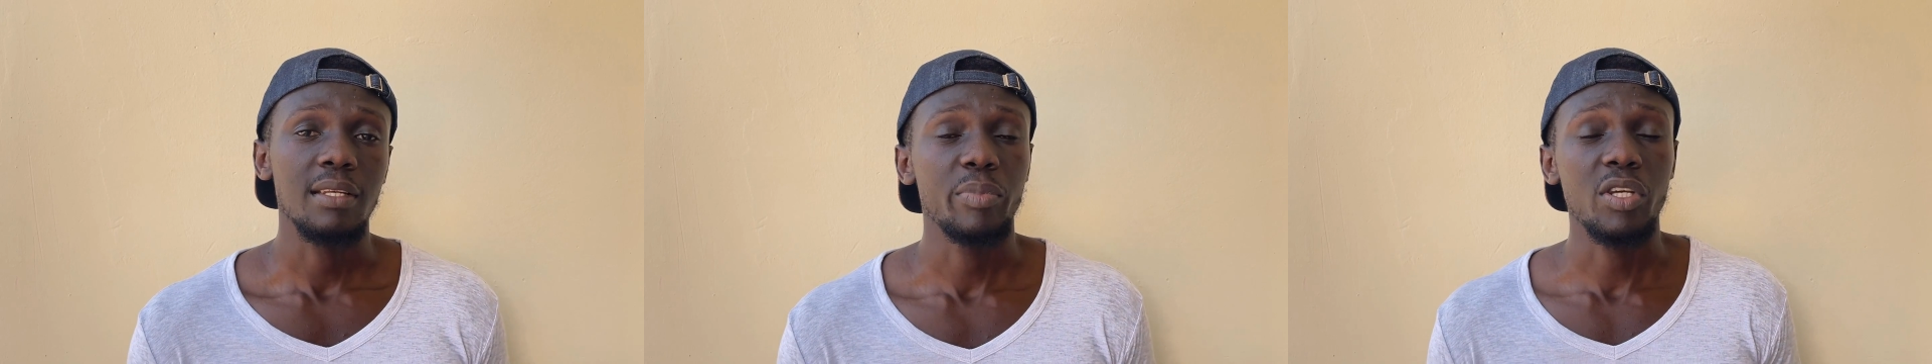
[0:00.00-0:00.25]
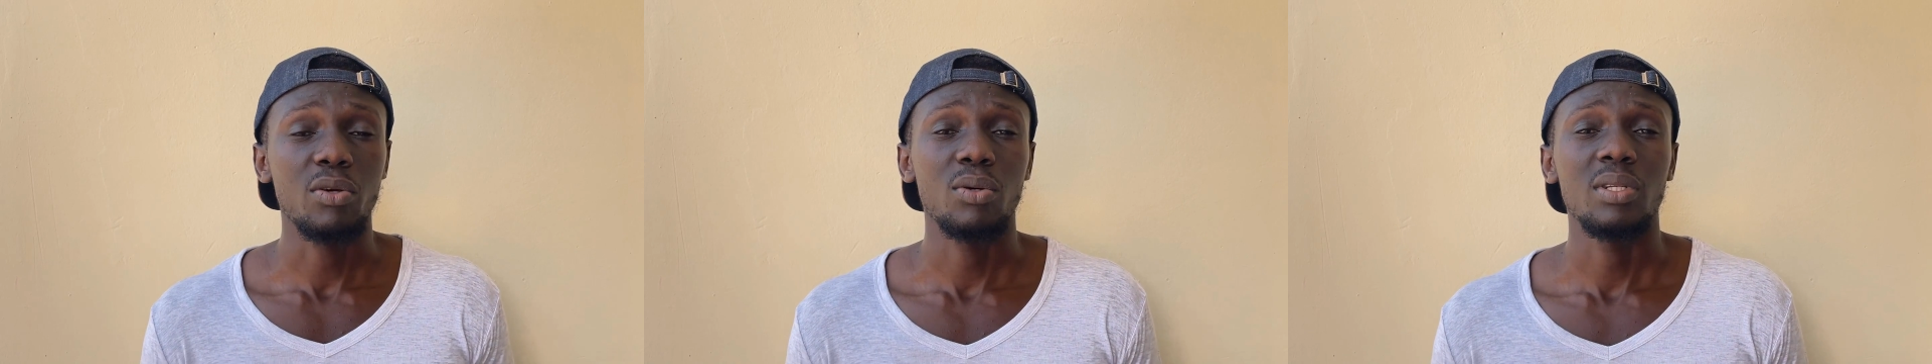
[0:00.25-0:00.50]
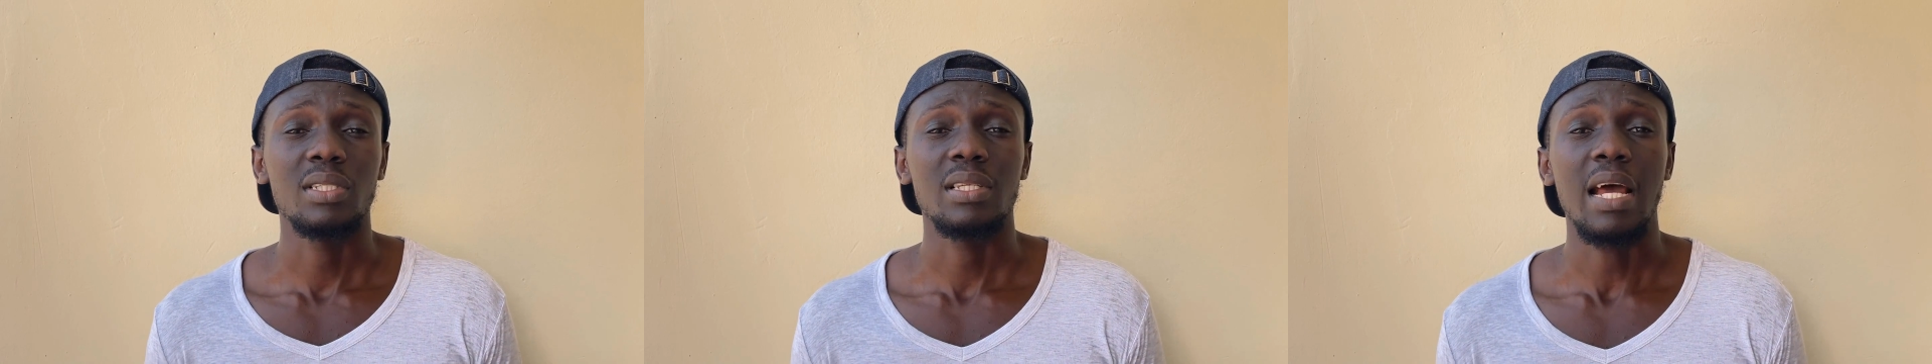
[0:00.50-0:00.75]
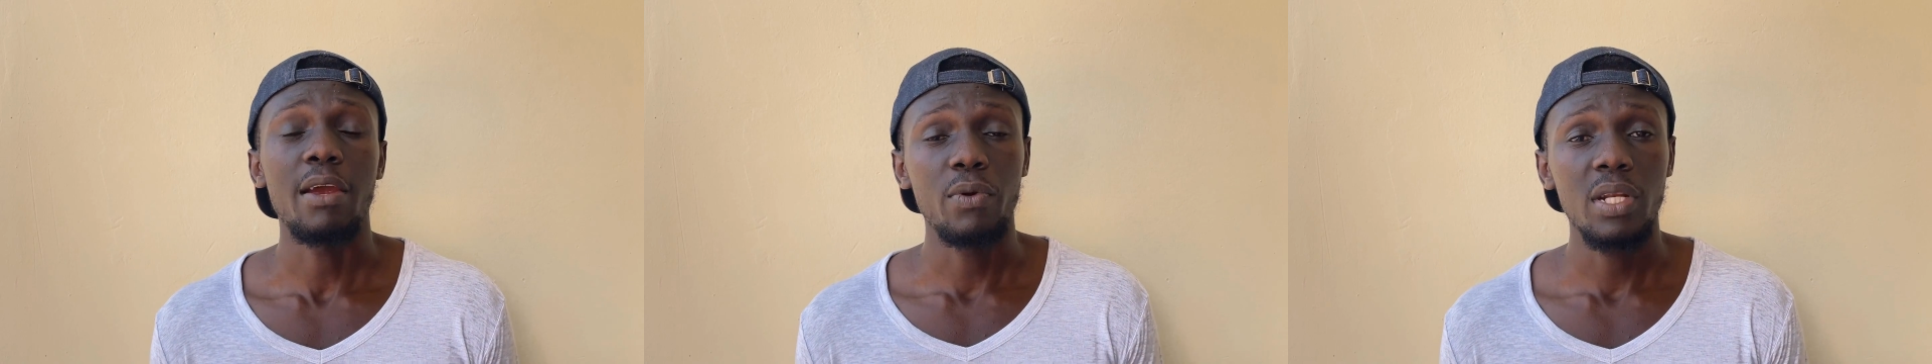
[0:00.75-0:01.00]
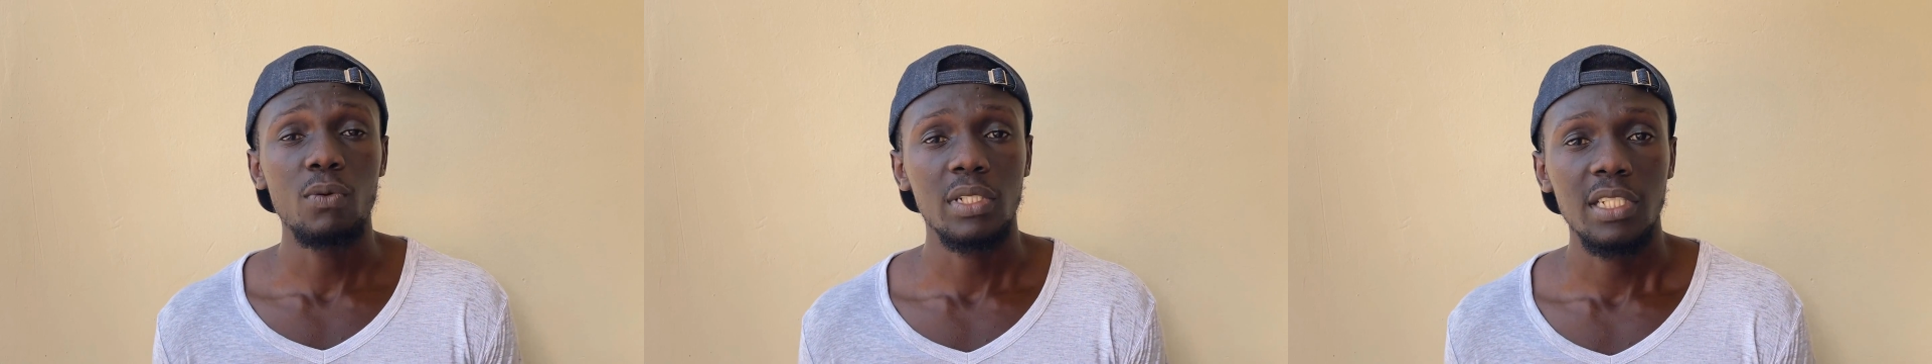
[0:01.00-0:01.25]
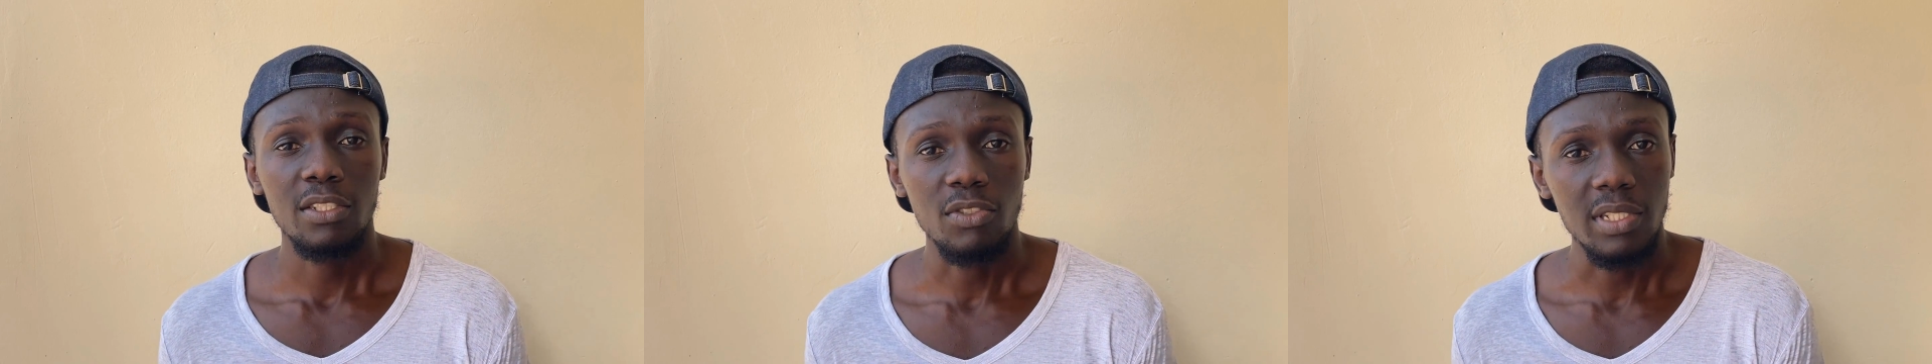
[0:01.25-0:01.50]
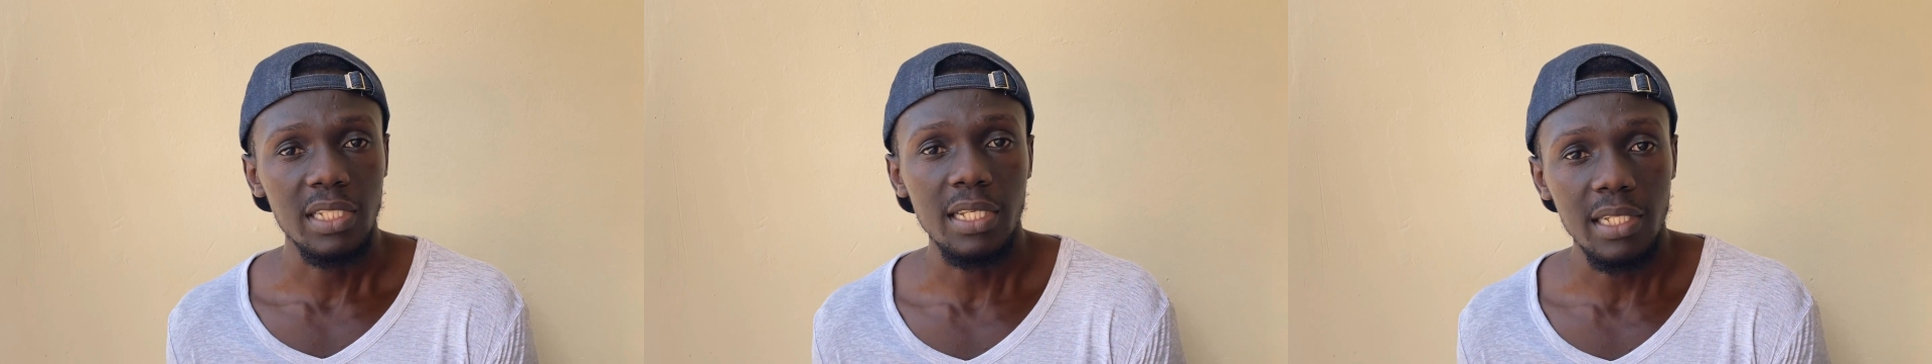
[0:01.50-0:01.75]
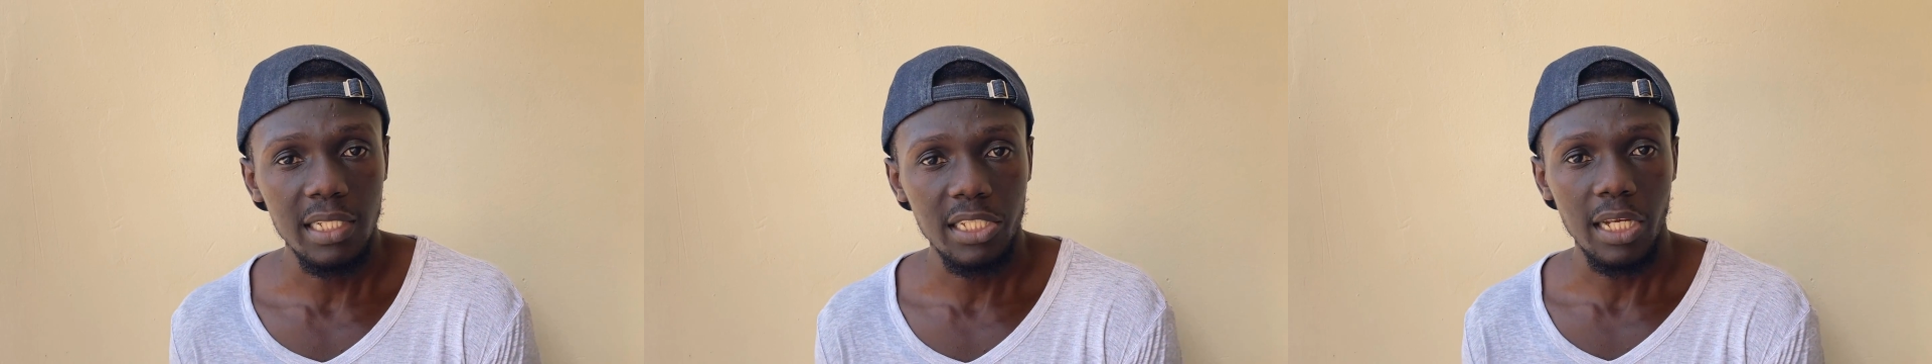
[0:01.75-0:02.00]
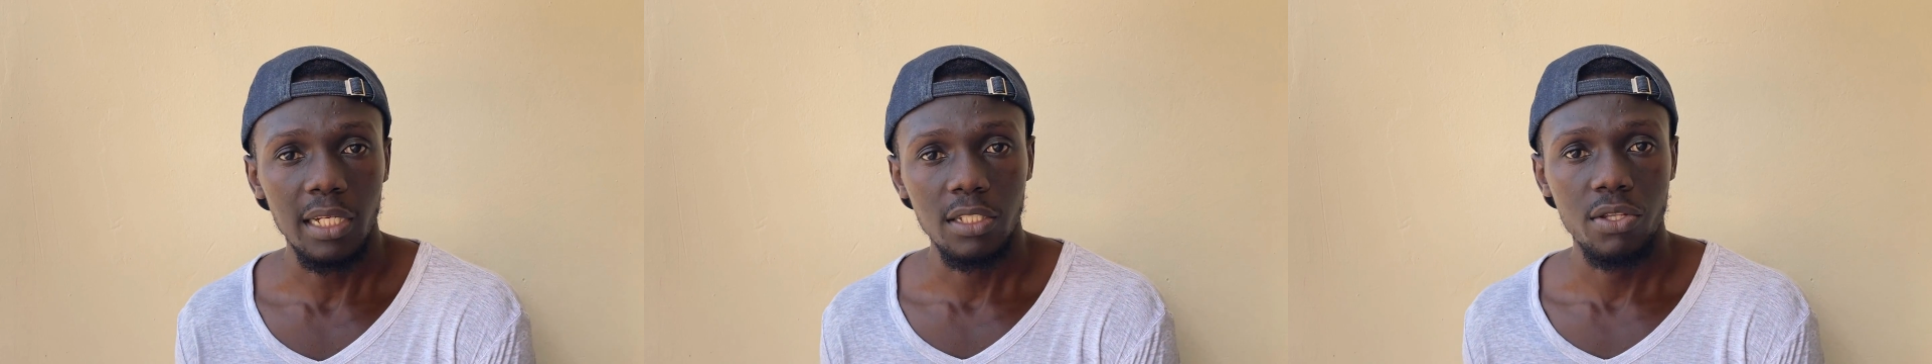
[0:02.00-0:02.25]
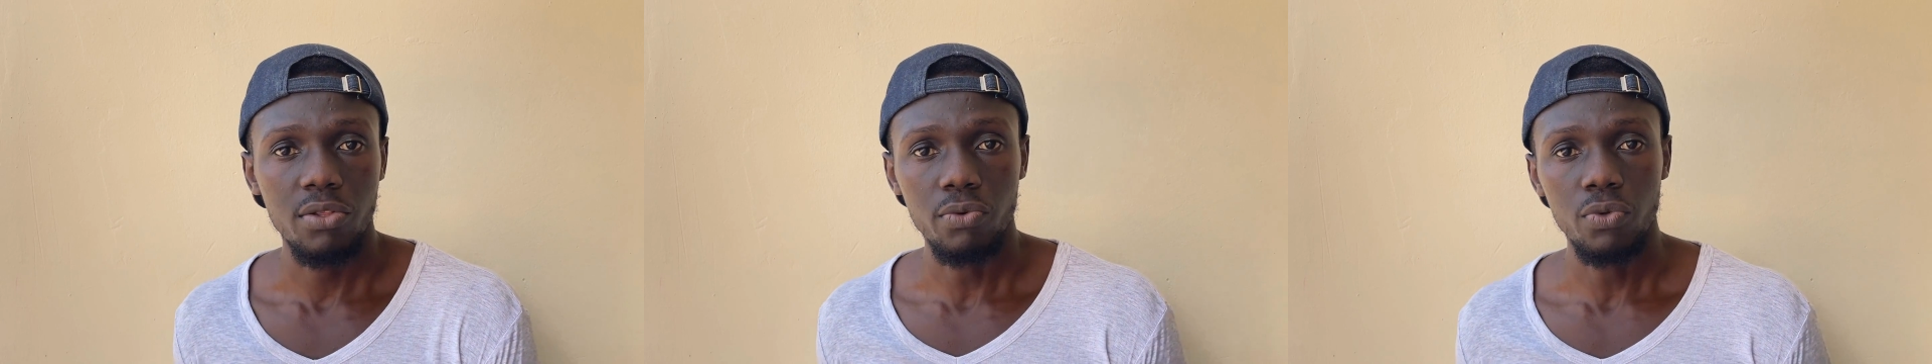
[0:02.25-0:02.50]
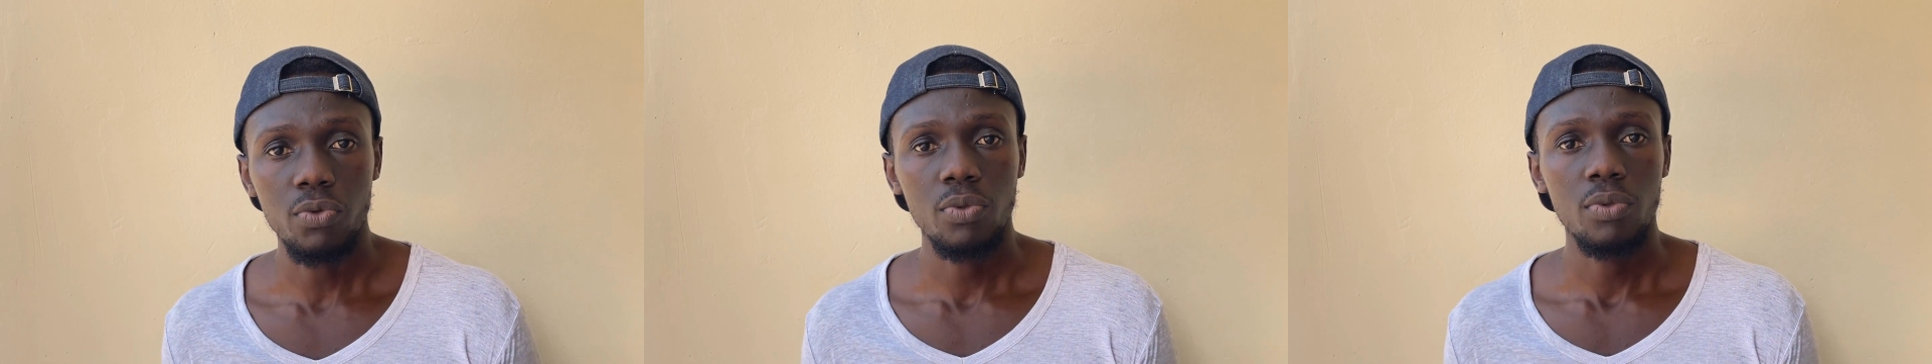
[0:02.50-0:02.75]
because I really wanted to see this challenge through